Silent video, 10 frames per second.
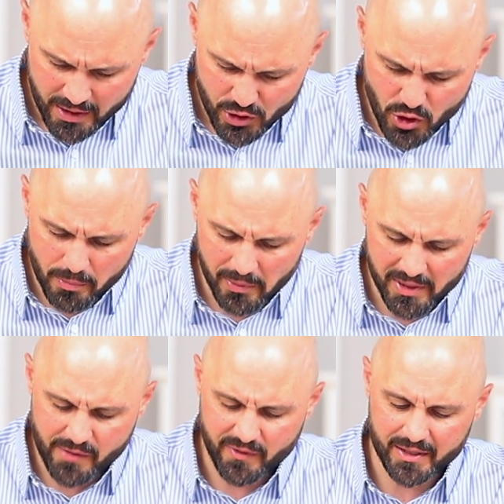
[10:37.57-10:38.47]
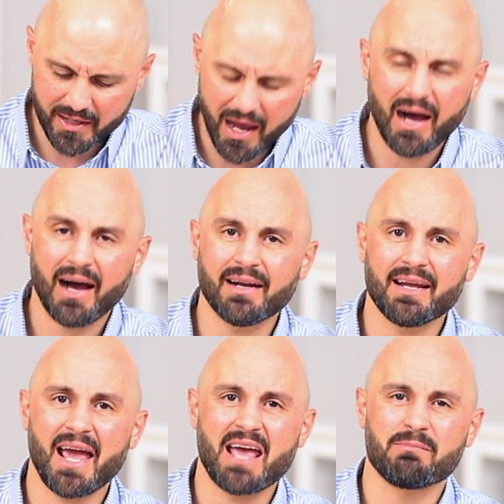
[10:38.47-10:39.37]
You believe in
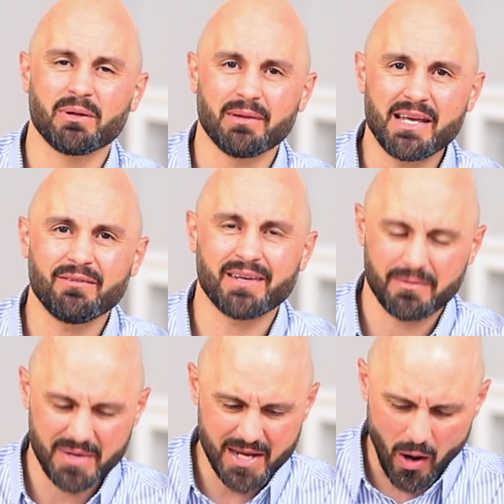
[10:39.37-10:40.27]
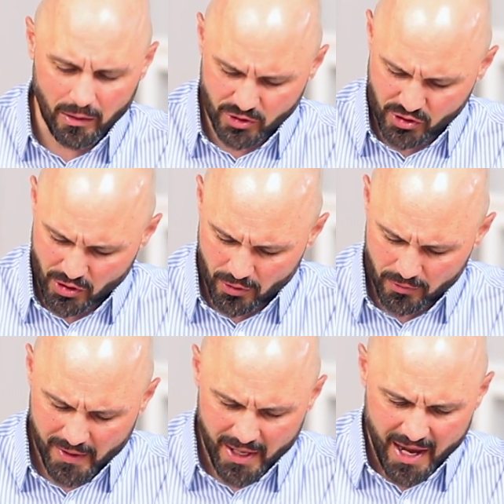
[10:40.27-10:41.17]
God and believe in me also."